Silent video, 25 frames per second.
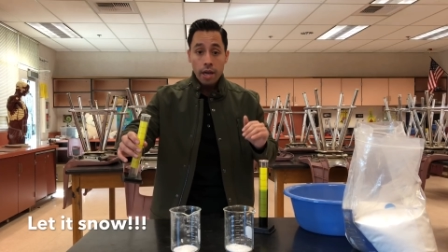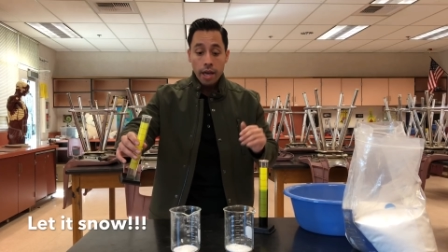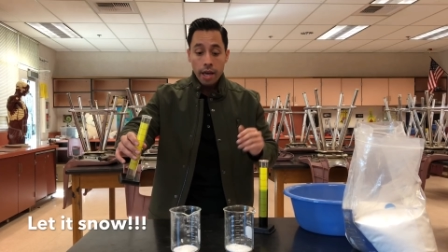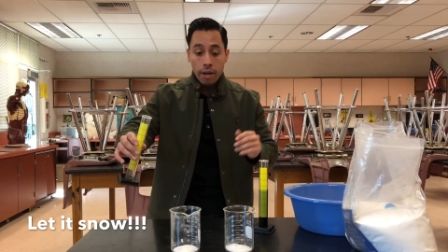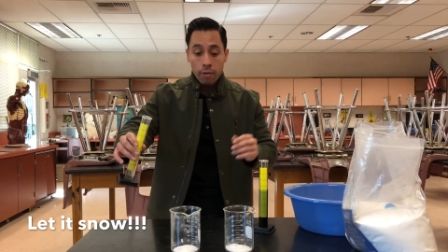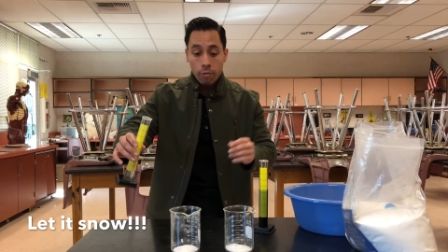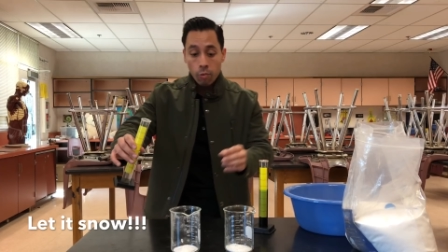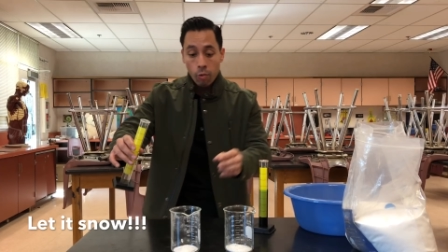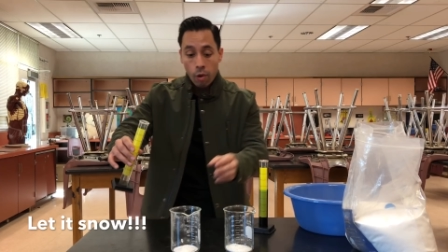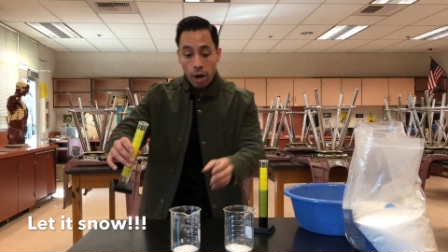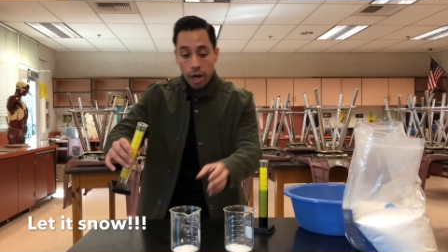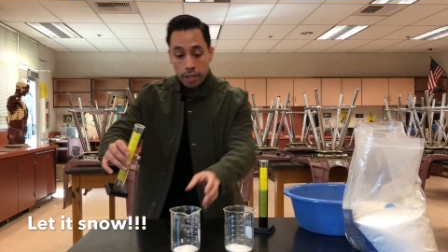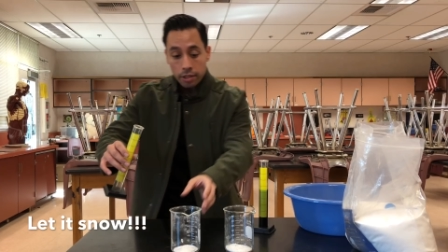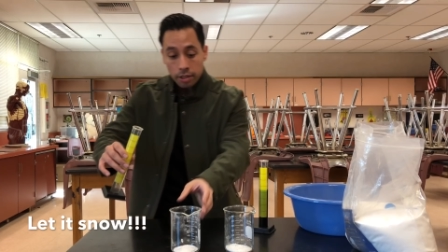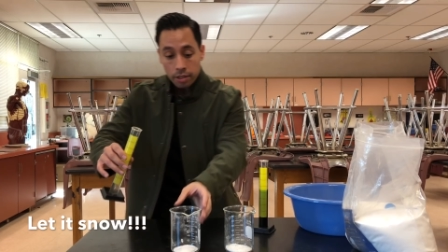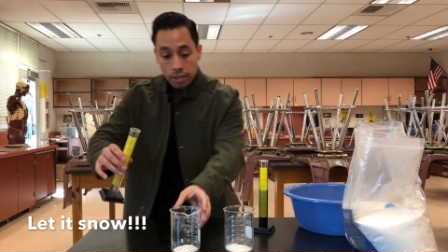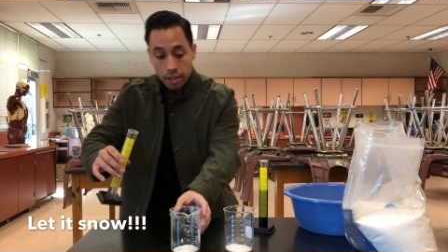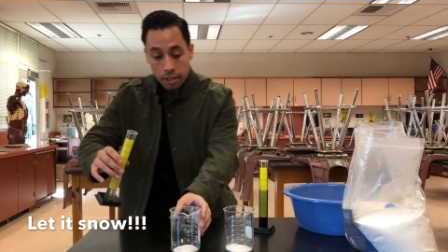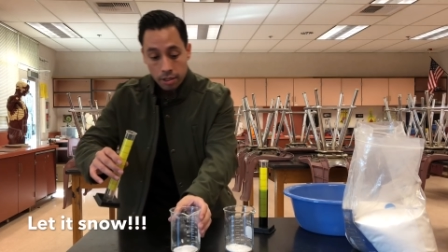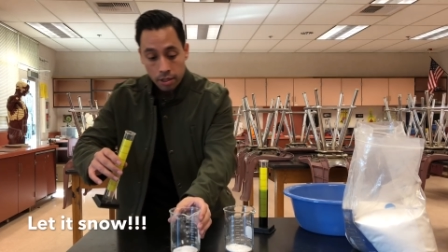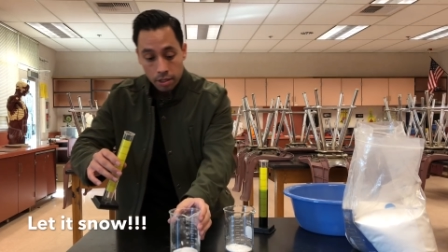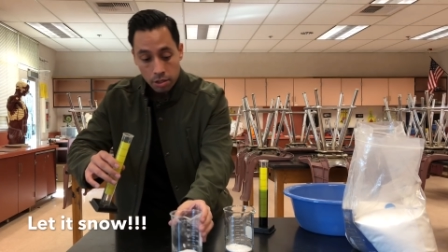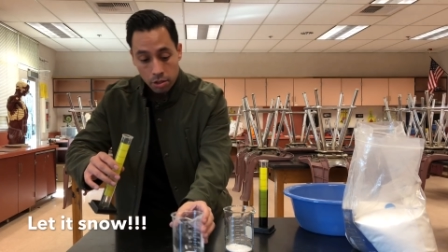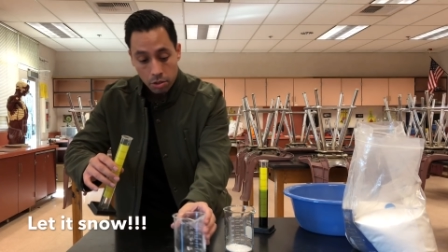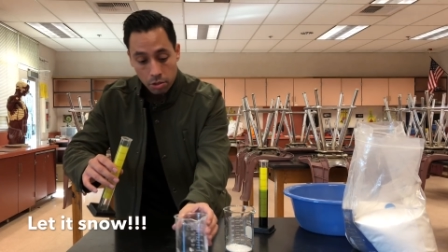and watch
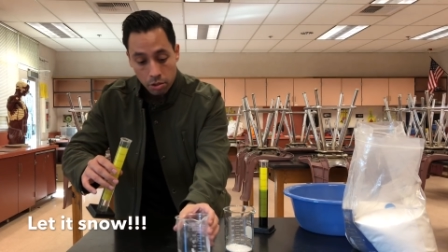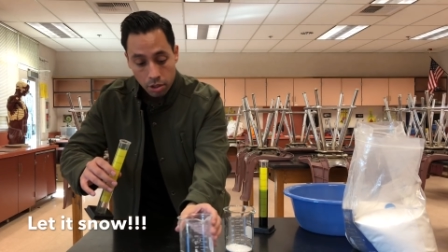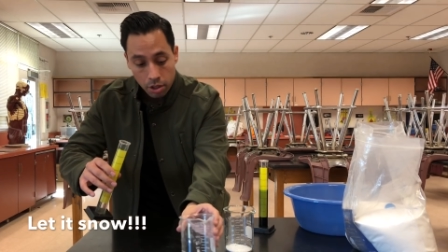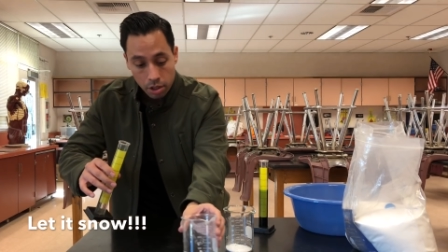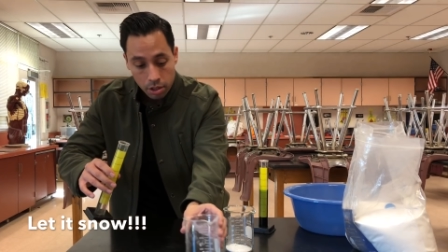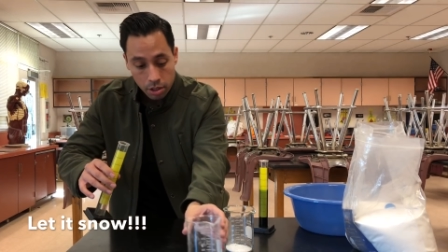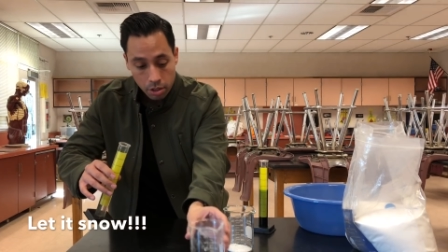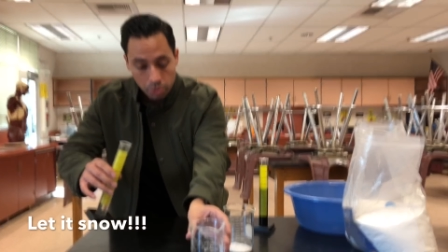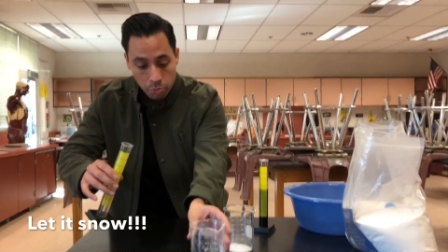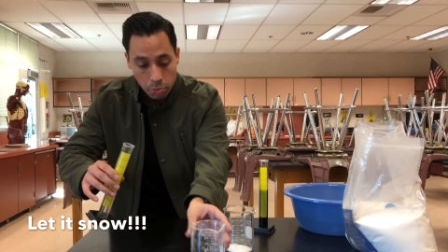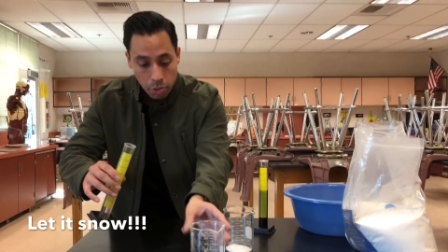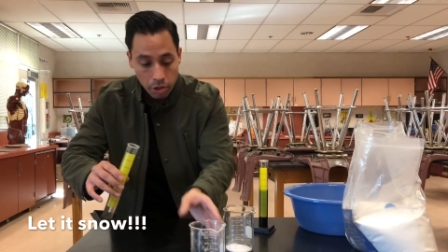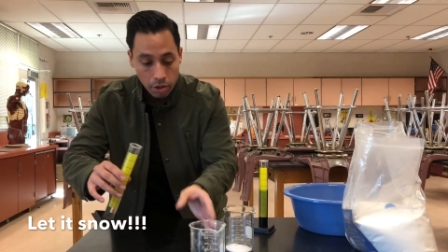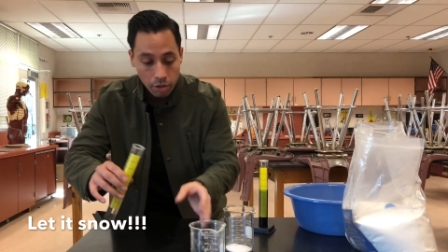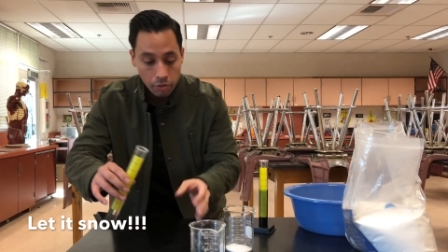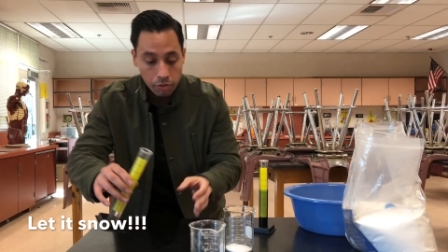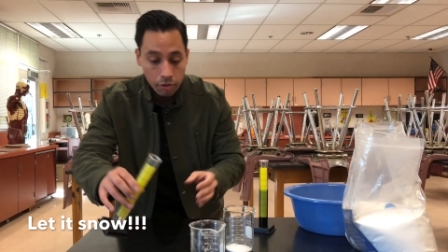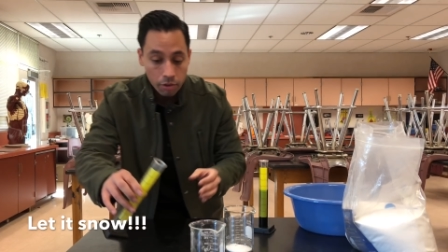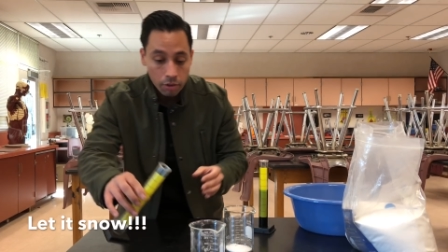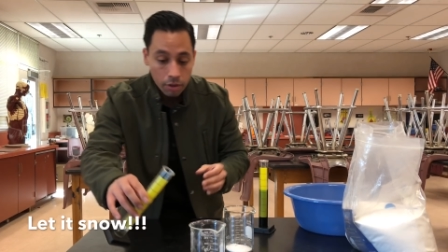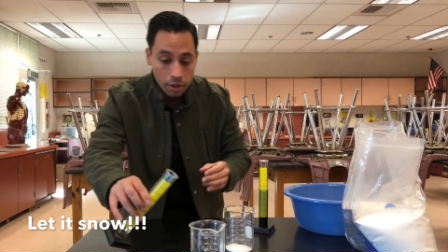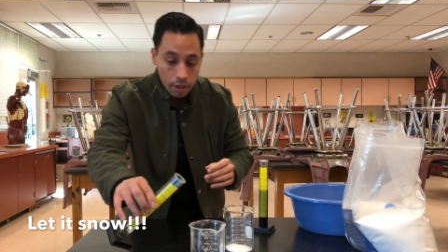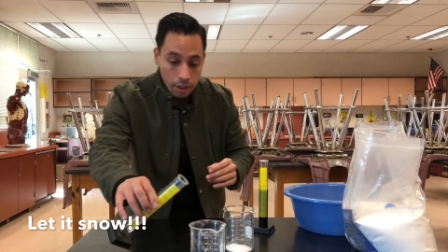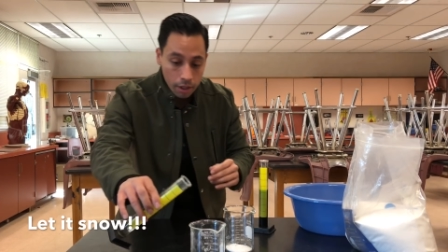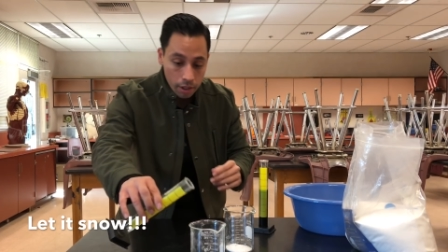this. This is, this is
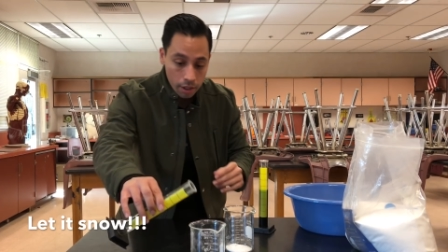beautiful.